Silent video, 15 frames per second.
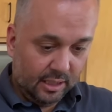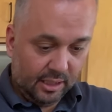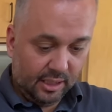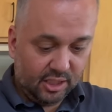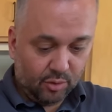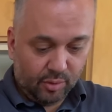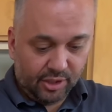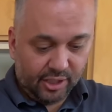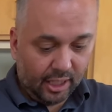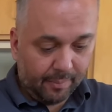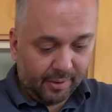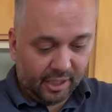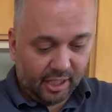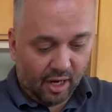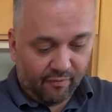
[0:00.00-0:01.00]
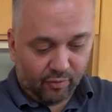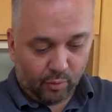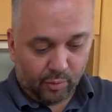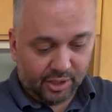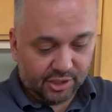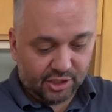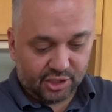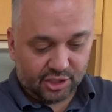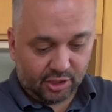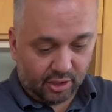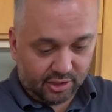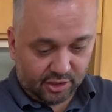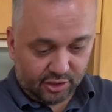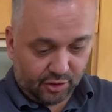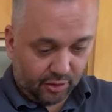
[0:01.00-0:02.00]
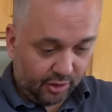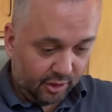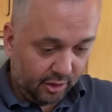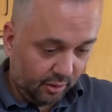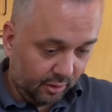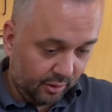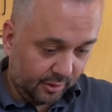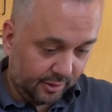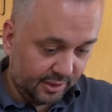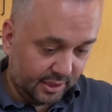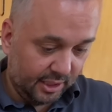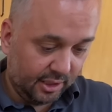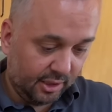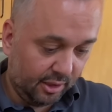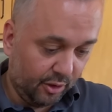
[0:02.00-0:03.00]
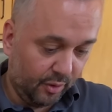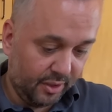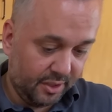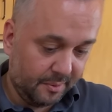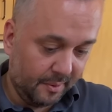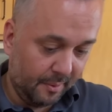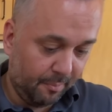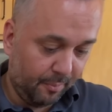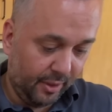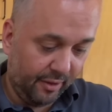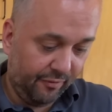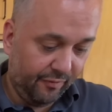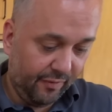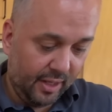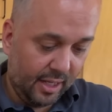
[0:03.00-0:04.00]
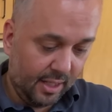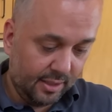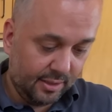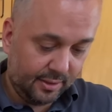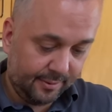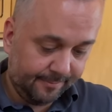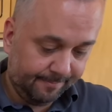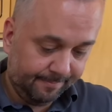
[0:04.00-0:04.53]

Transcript: This is when you got to be careful when it just starts to turn color, because it crisps up pretty fast.